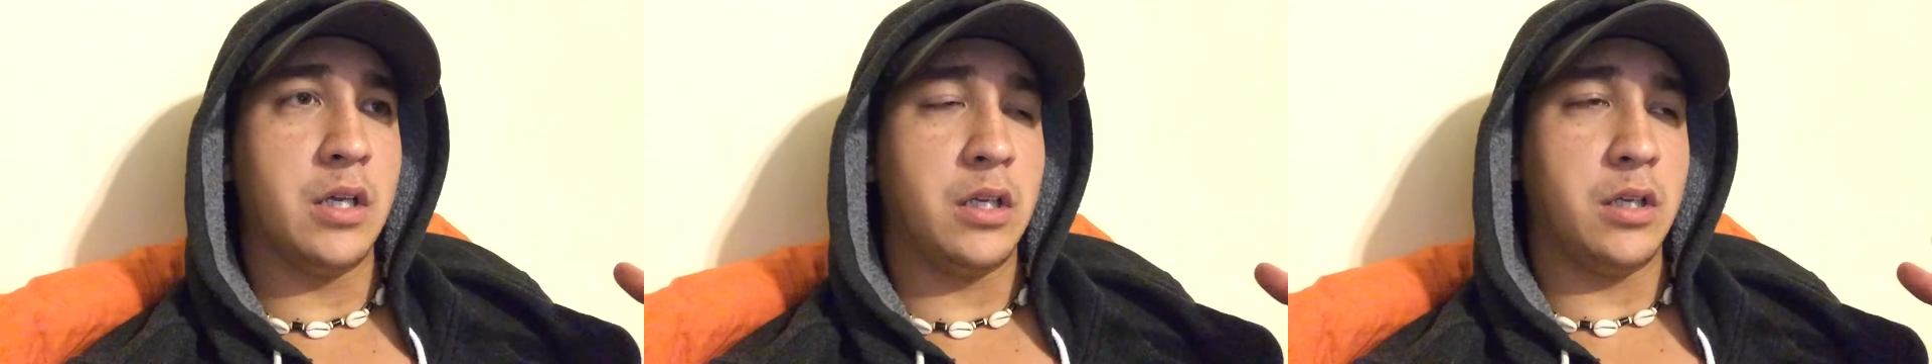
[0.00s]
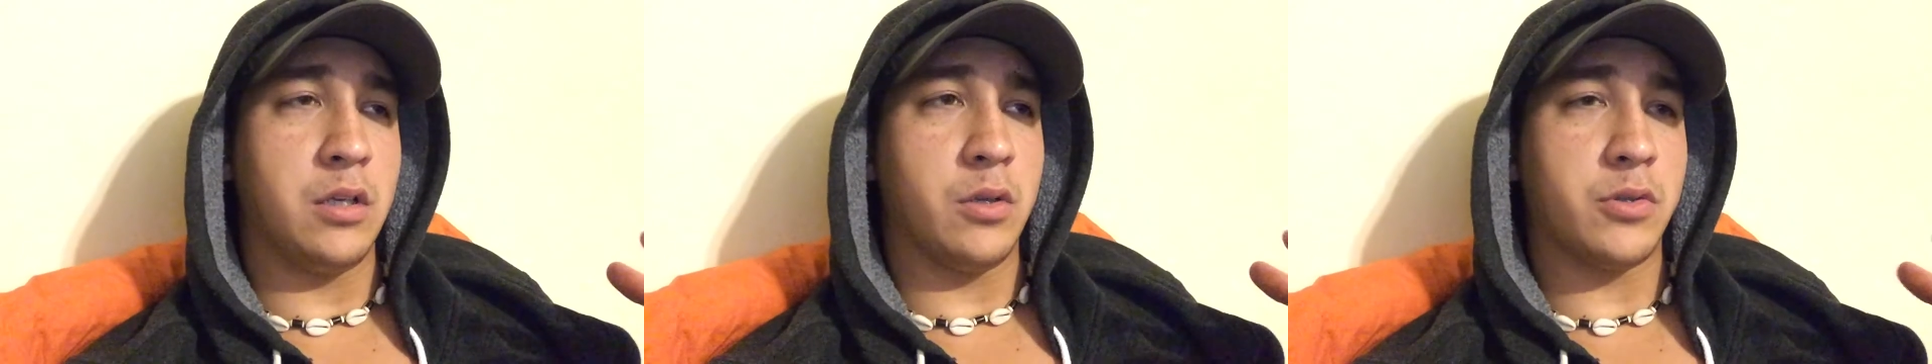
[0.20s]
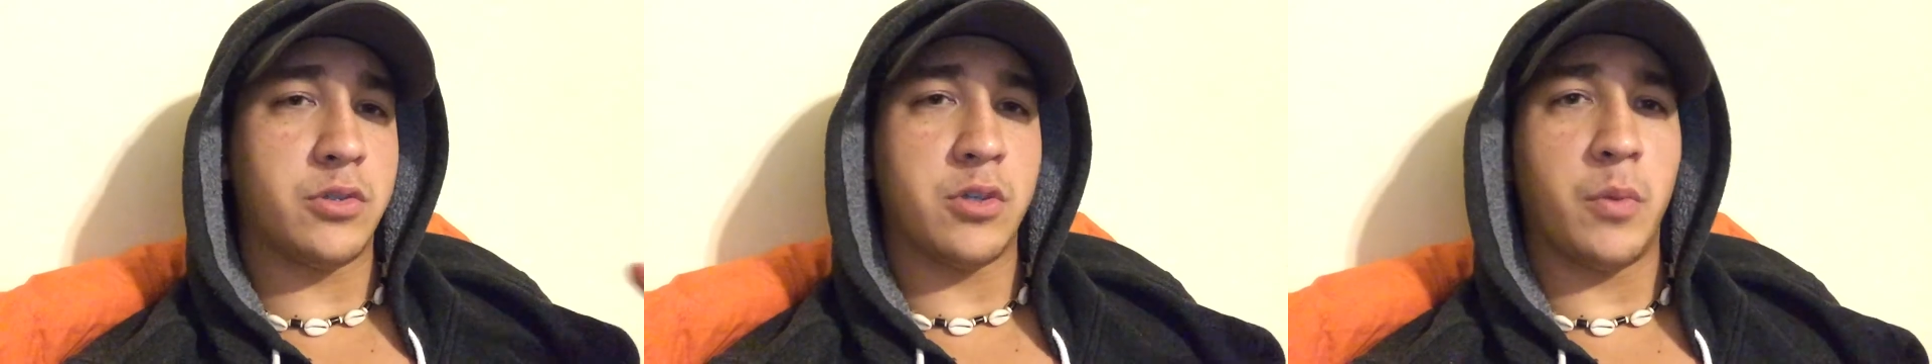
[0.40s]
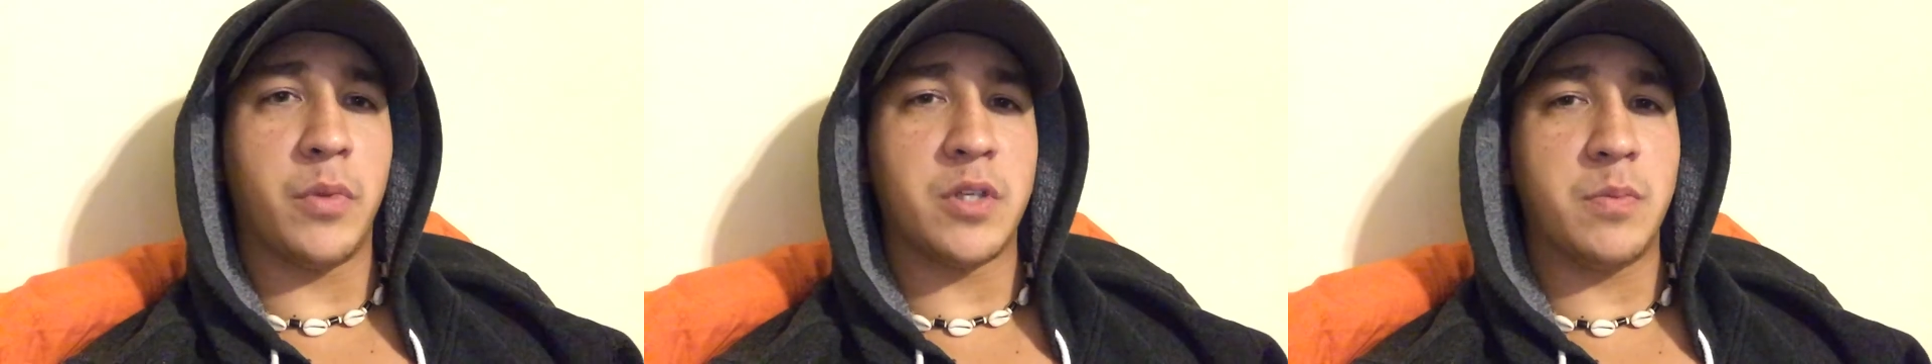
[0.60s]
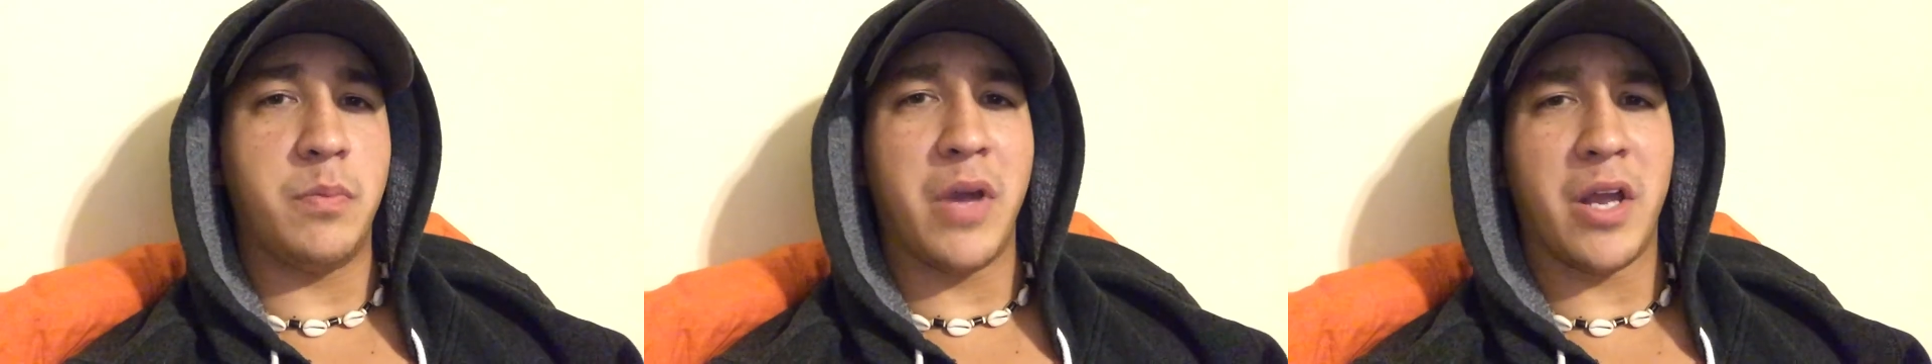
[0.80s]
you know, so
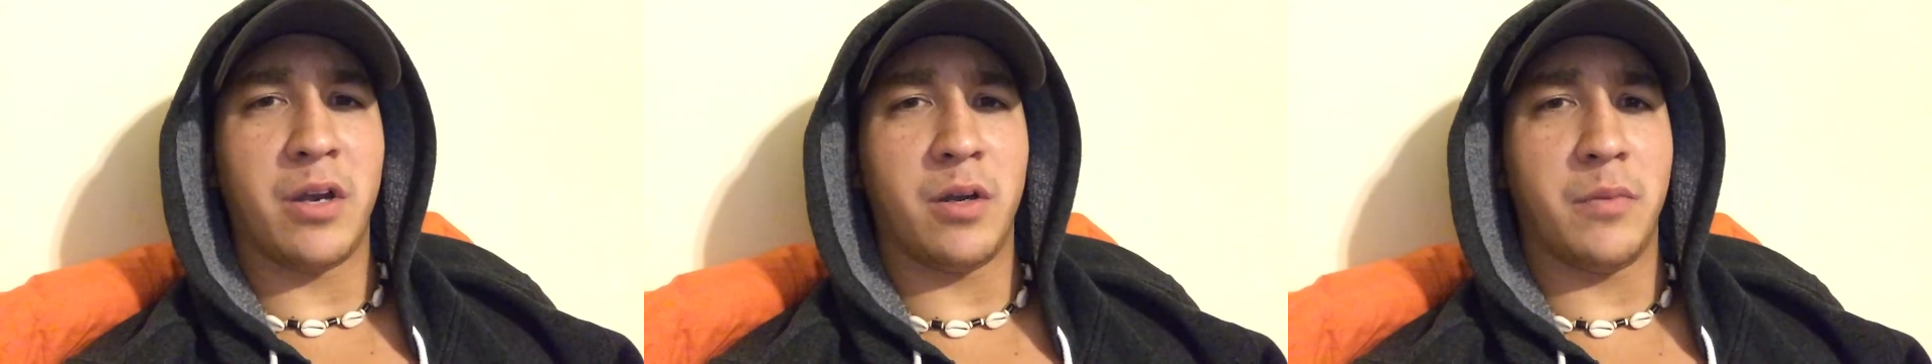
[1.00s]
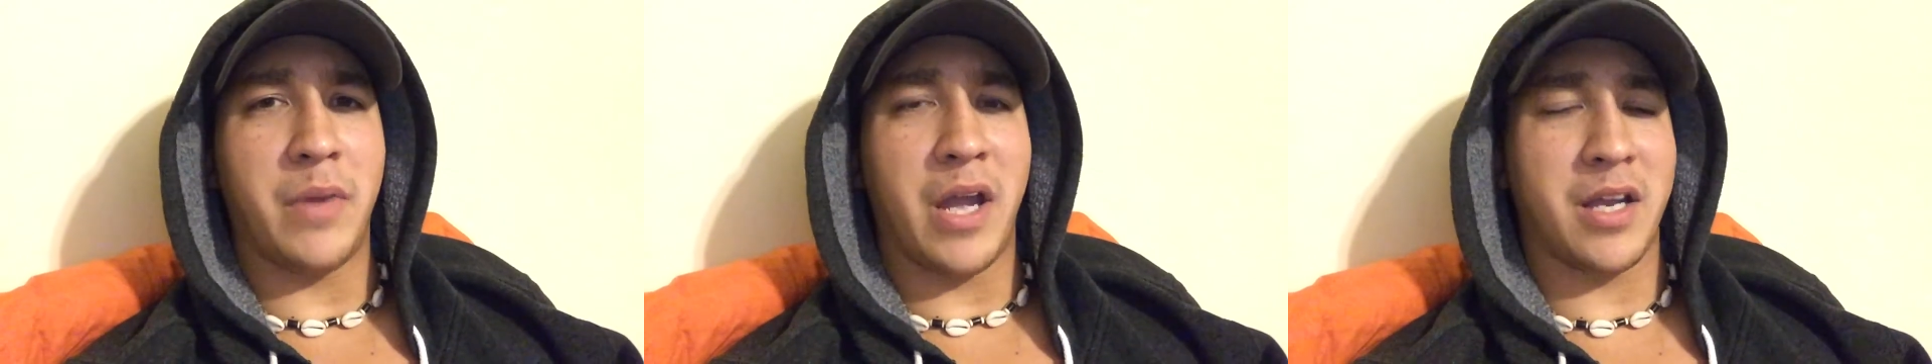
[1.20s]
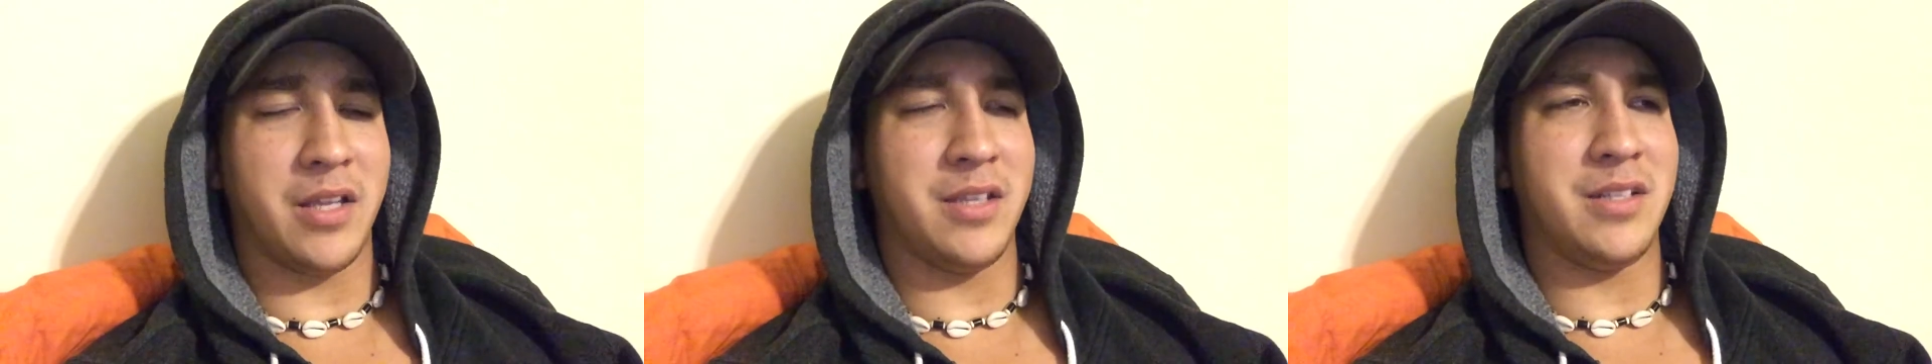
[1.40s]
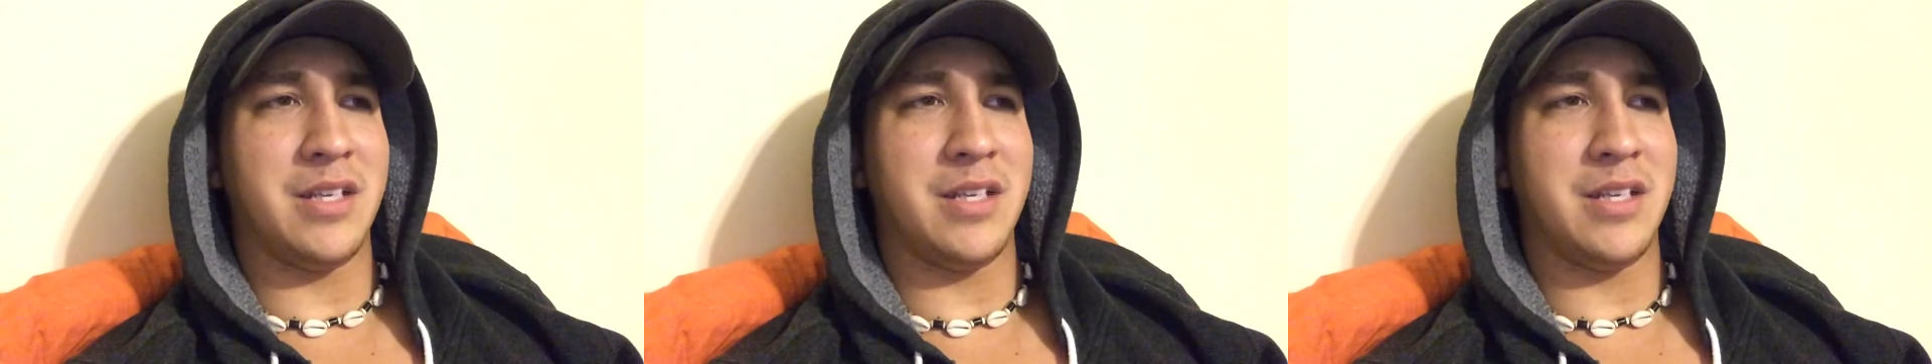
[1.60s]
much better back in the